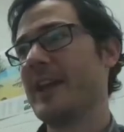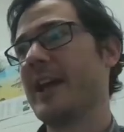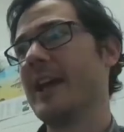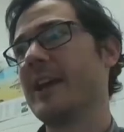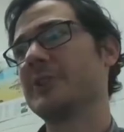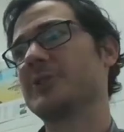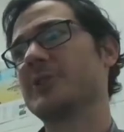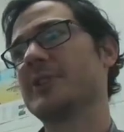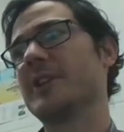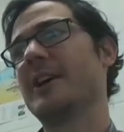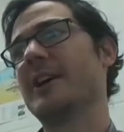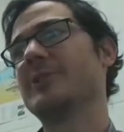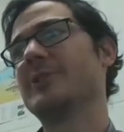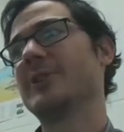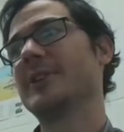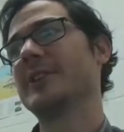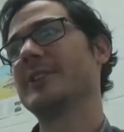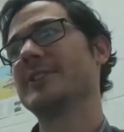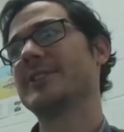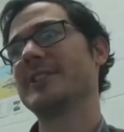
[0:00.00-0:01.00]
And so now
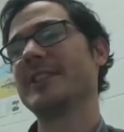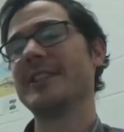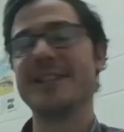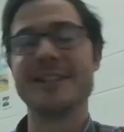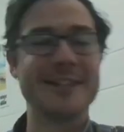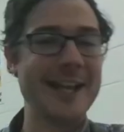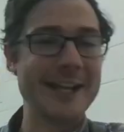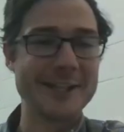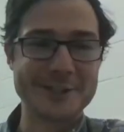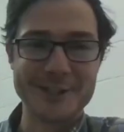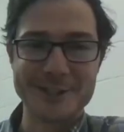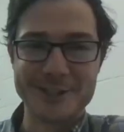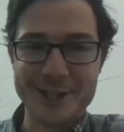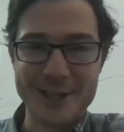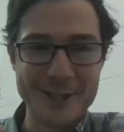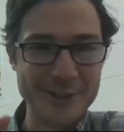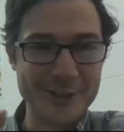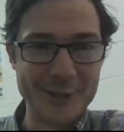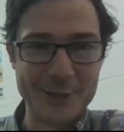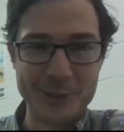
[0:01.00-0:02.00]
you can see that's
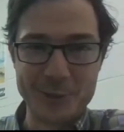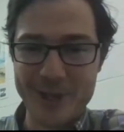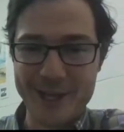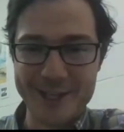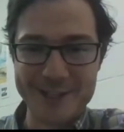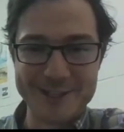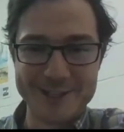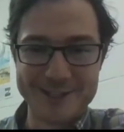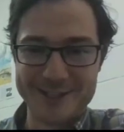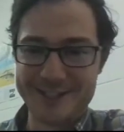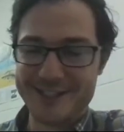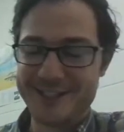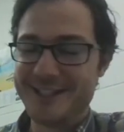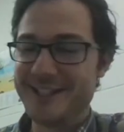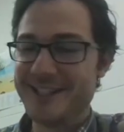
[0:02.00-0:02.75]
the quickest